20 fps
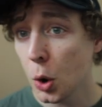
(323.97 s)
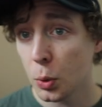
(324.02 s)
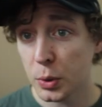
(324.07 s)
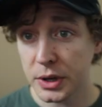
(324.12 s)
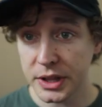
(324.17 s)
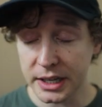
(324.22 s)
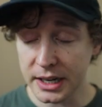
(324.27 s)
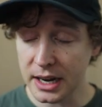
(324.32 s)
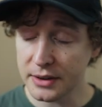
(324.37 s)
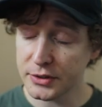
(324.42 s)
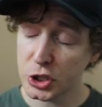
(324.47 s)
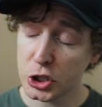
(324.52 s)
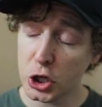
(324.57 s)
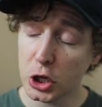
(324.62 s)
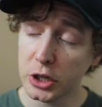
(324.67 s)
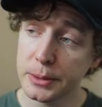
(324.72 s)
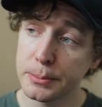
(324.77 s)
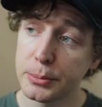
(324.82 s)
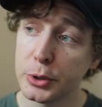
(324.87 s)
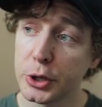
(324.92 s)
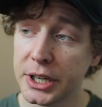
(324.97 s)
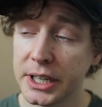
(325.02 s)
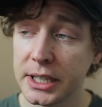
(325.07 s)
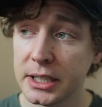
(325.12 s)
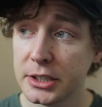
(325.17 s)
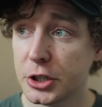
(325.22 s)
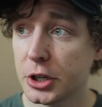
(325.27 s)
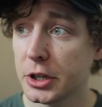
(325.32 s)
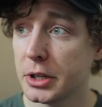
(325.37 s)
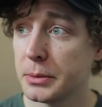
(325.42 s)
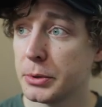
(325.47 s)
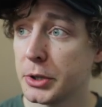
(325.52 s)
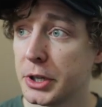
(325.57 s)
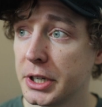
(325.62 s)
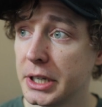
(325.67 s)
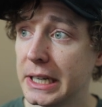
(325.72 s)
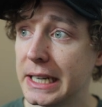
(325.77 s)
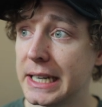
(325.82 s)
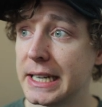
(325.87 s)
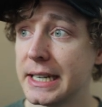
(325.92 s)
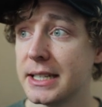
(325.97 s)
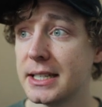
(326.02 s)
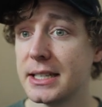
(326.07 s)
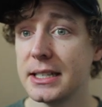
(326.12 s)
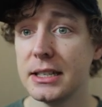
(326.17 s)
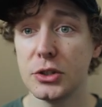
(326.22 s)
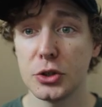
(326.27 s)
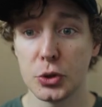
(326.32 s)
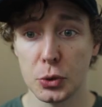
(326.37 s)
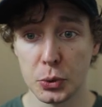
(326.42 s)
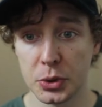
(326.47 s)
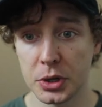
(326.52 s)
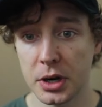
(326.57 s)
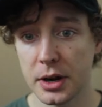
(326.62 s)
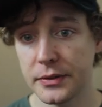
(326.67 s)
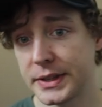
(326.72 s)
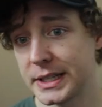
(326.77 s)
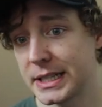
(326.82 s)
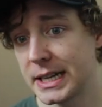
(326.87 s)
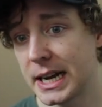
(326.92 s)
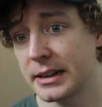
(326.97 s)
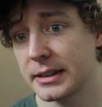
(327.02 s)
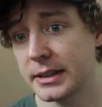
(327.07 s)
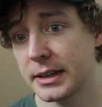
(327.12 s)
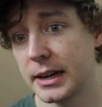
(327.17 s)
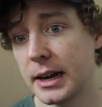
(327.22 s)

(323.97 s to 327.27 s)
We then have Charlotte Pudding. Charlotte Pudding is the tutor of the deck.